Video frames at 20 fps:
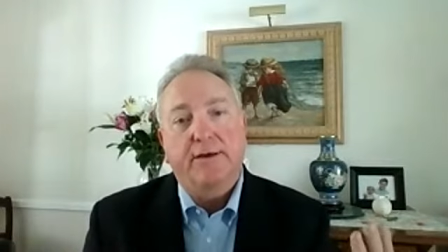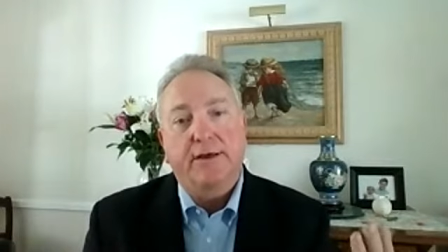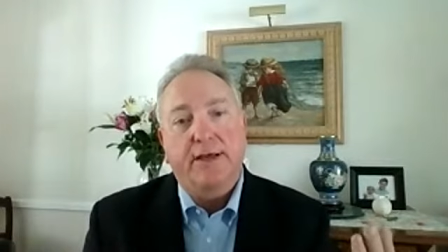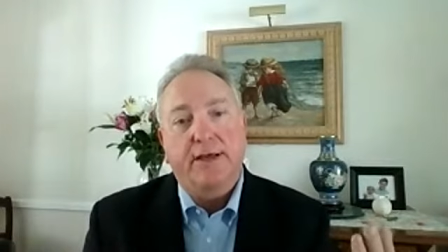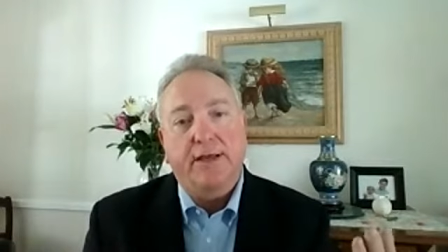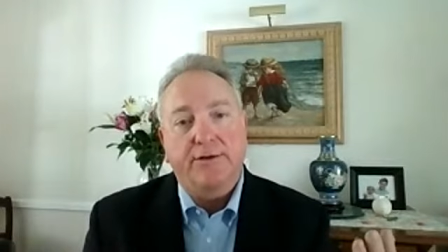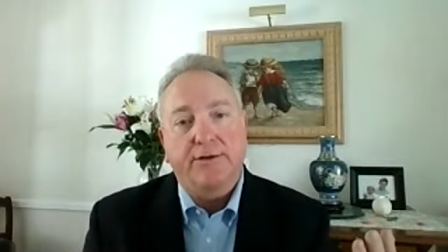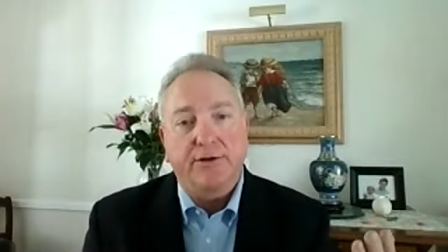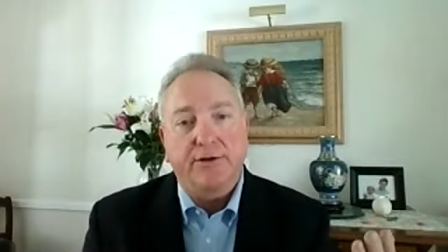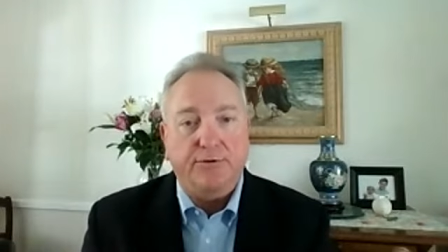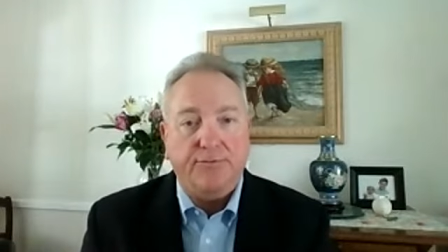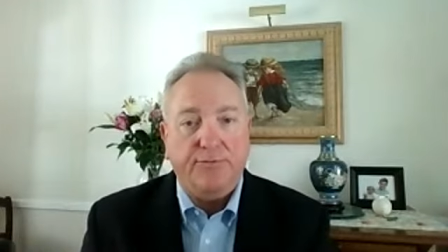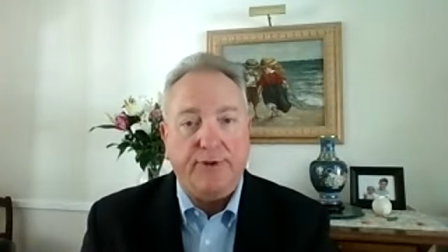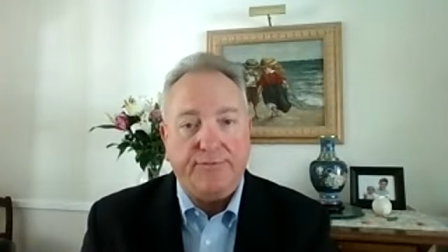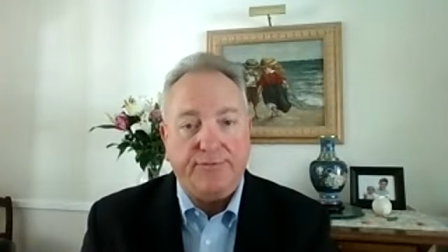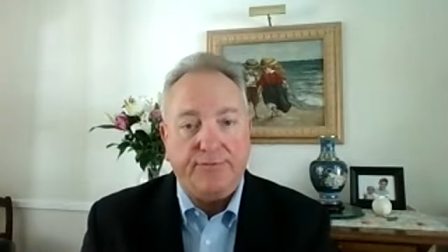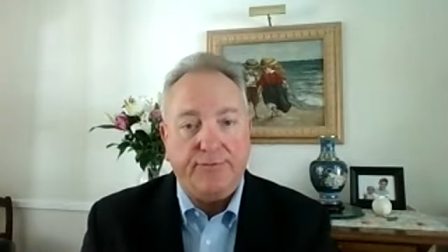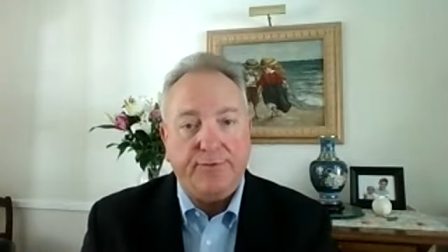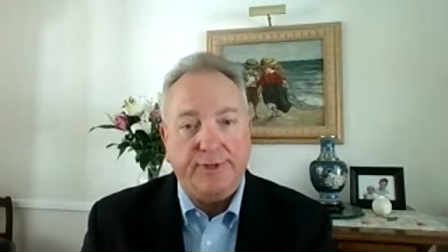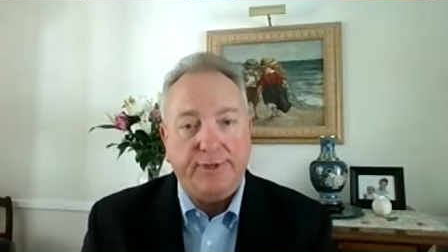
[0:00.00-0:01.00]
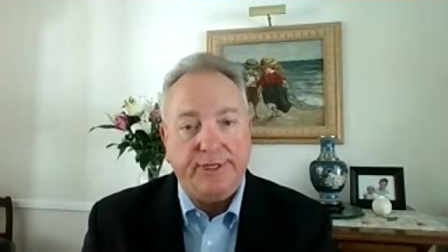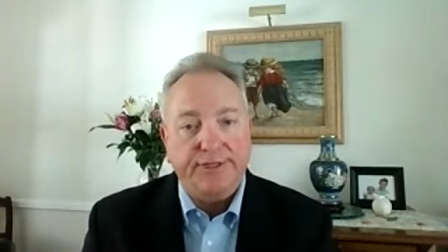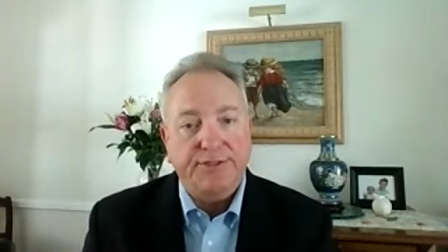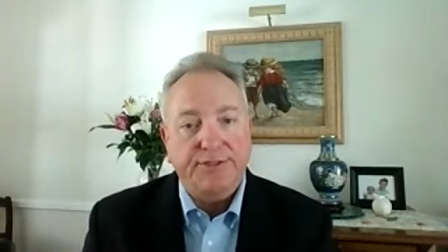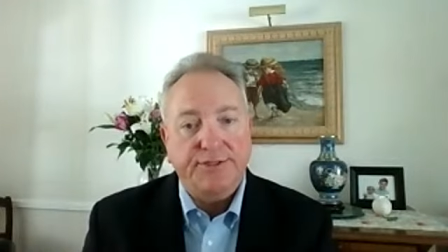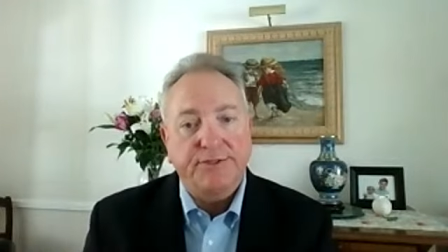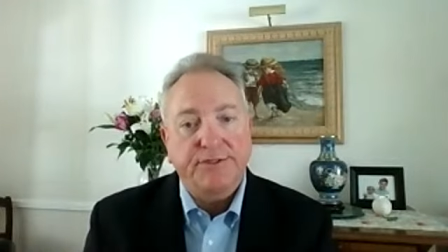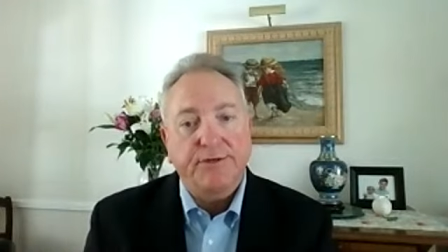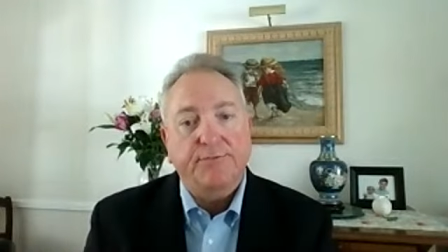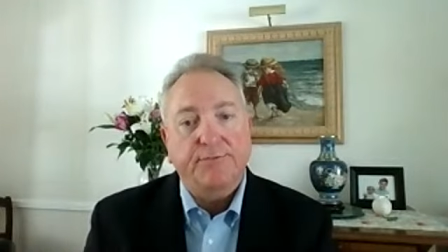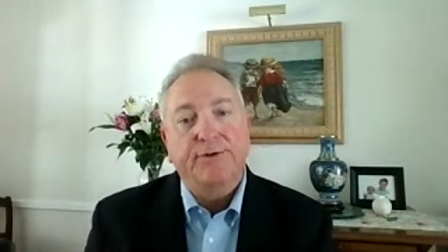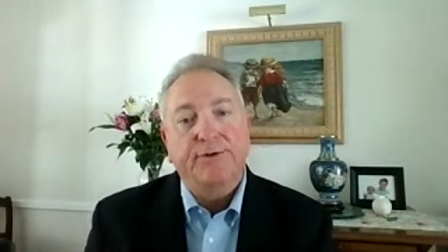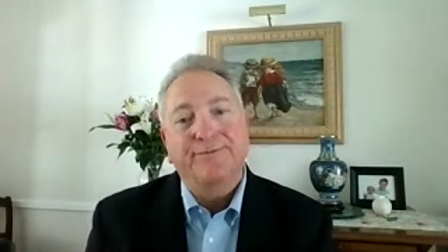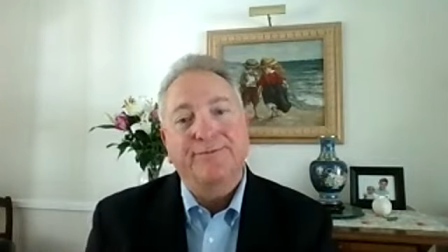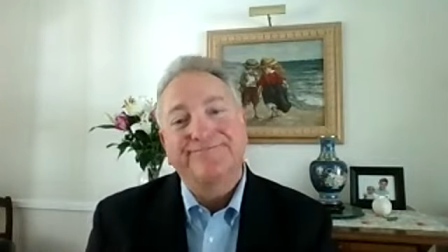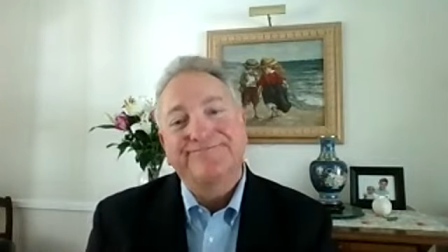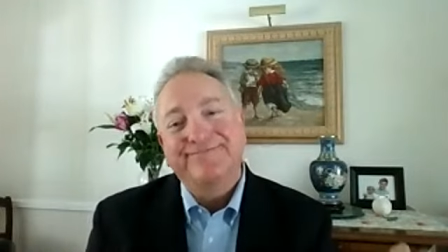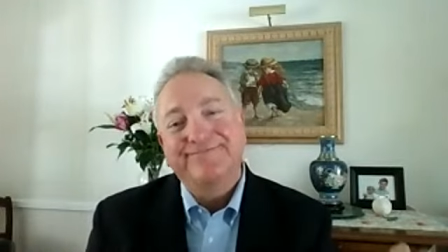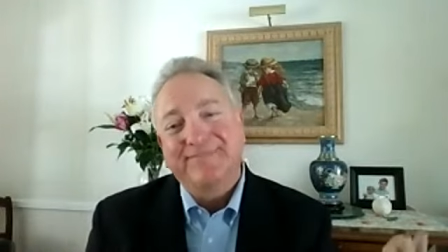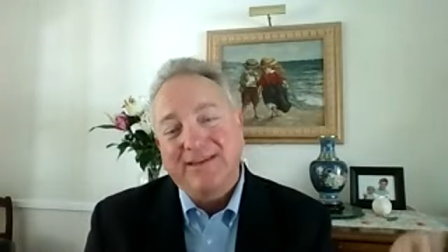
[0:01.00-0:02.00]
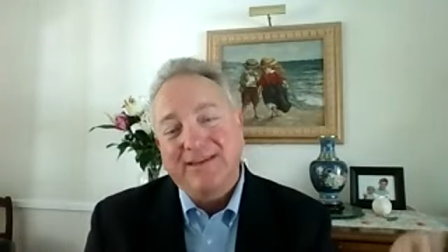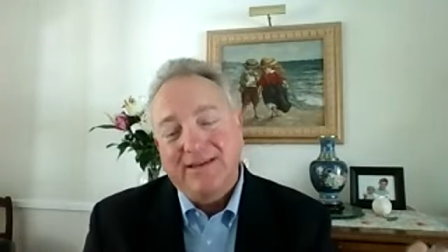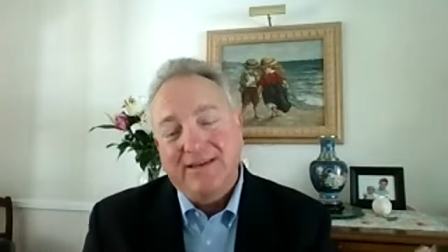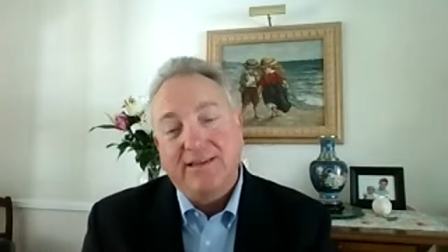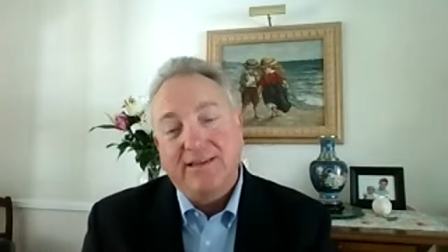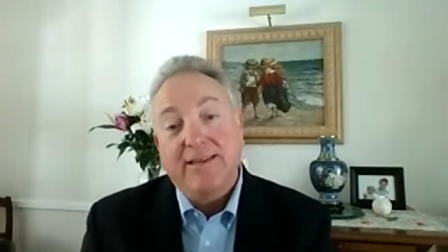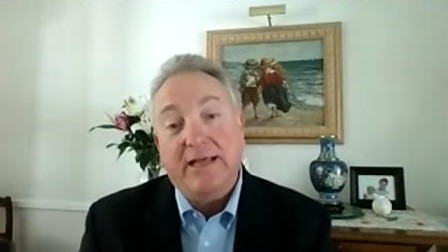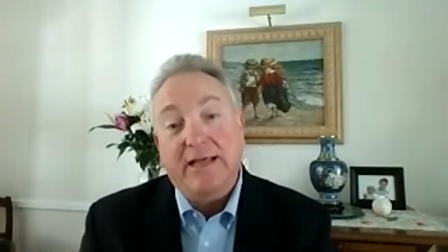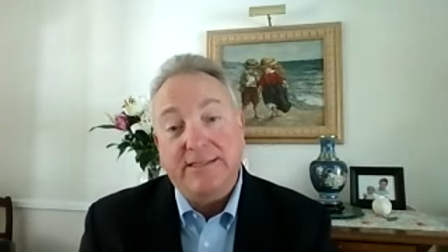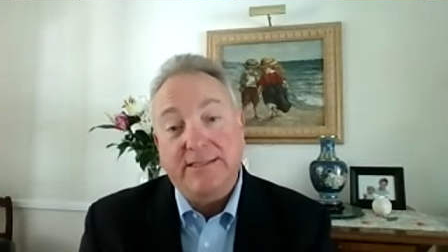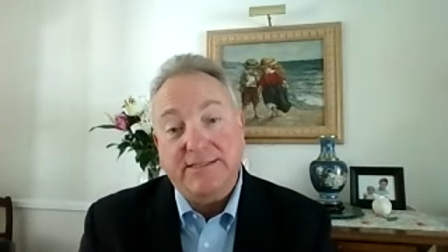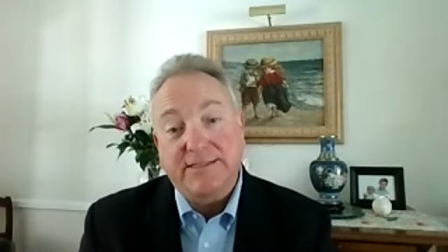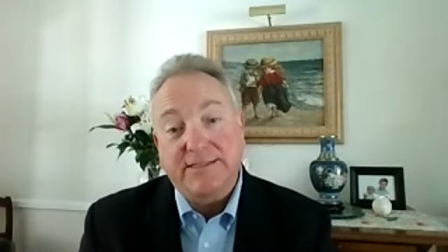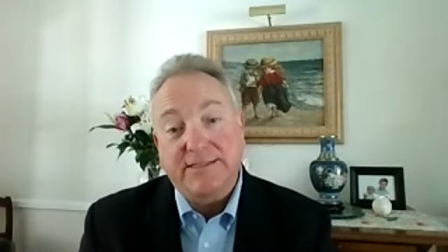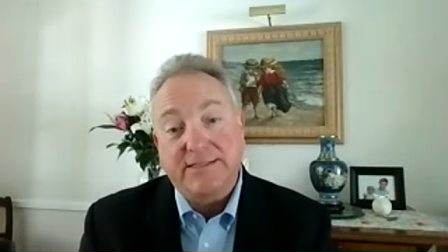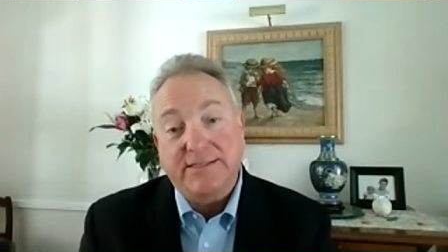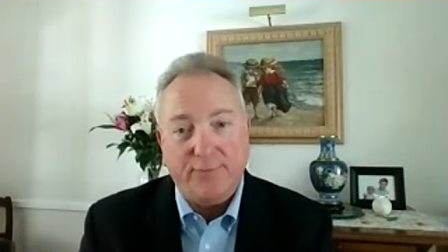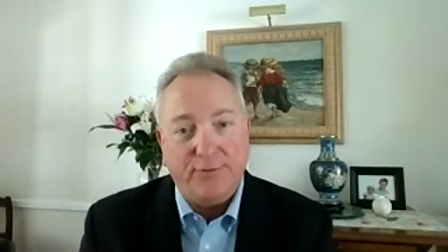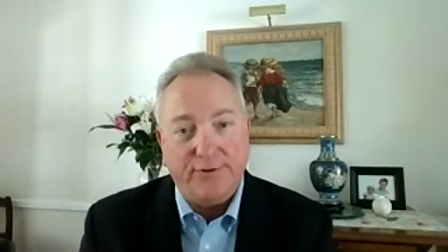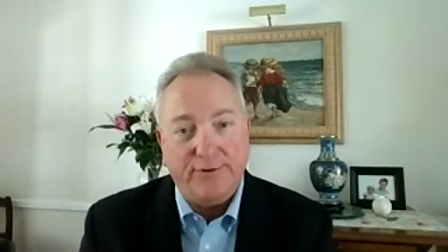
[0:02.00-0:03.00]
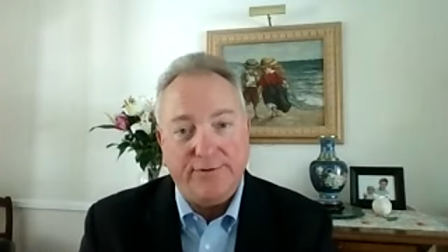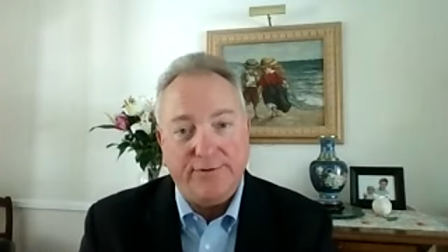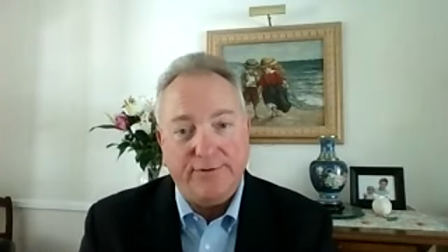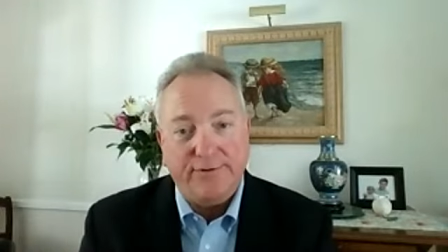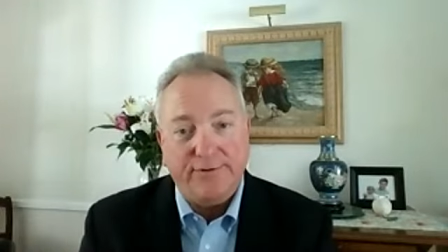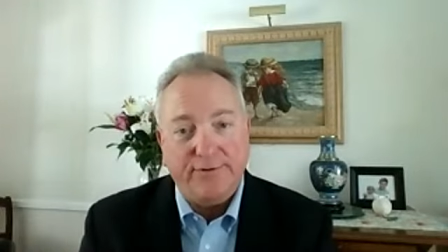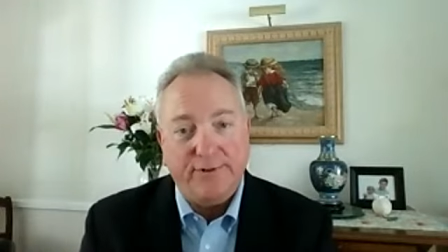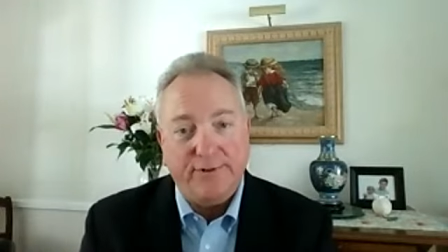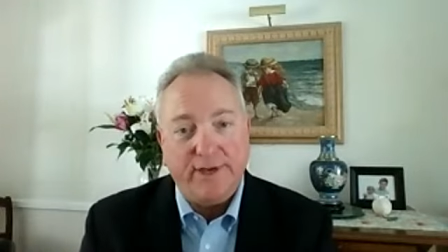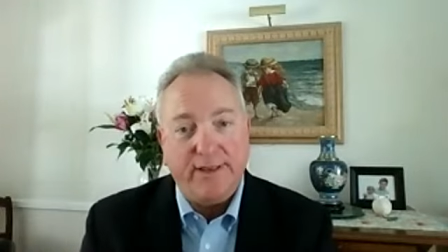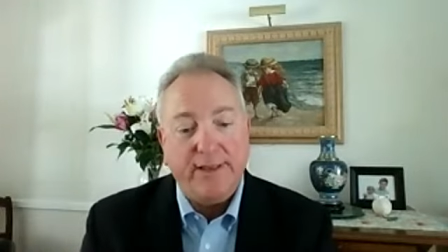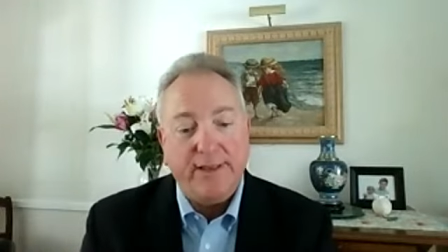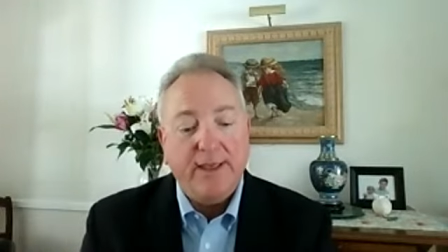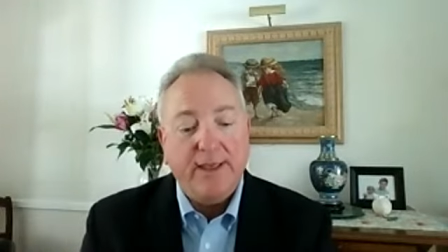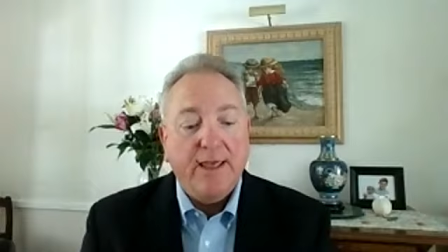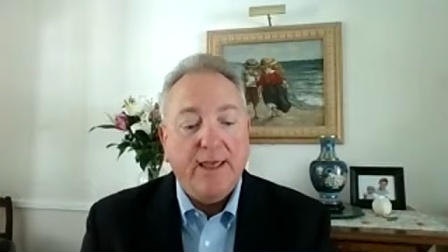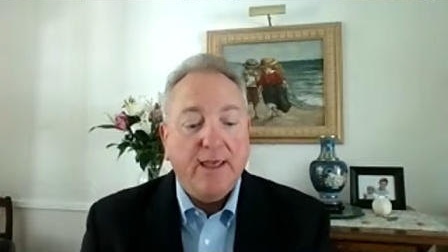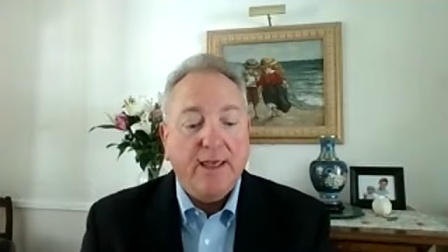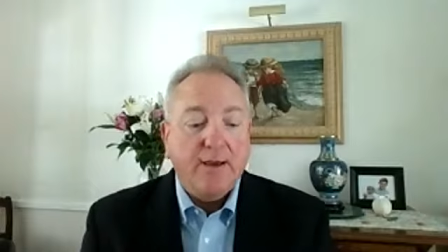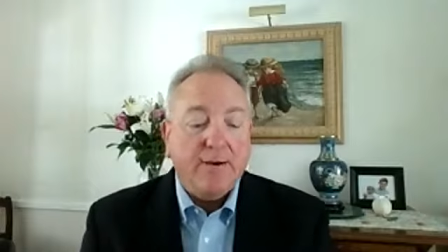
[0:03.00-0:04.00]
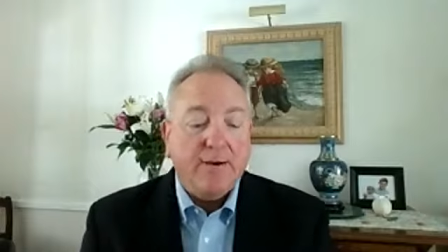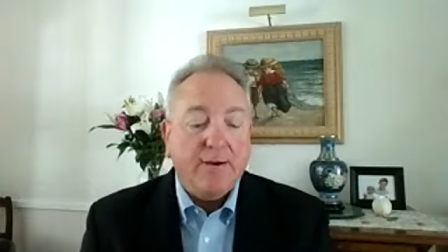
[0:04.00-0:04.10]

and you don't have a relationship with them, that's a problem. I wouldn't do that.